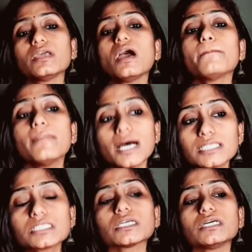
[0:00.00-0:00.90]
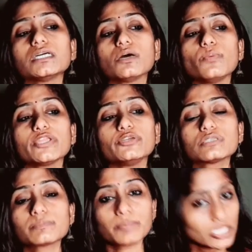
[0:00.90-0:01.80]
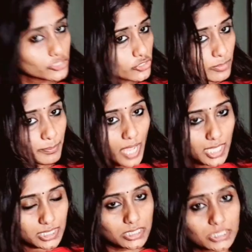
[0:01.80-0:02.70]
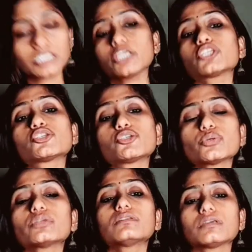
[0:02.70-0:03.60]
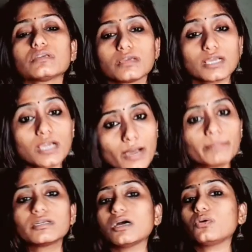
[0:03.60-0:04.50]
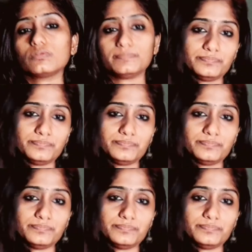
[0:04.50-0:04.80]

but when you speak to your partner, it should come down.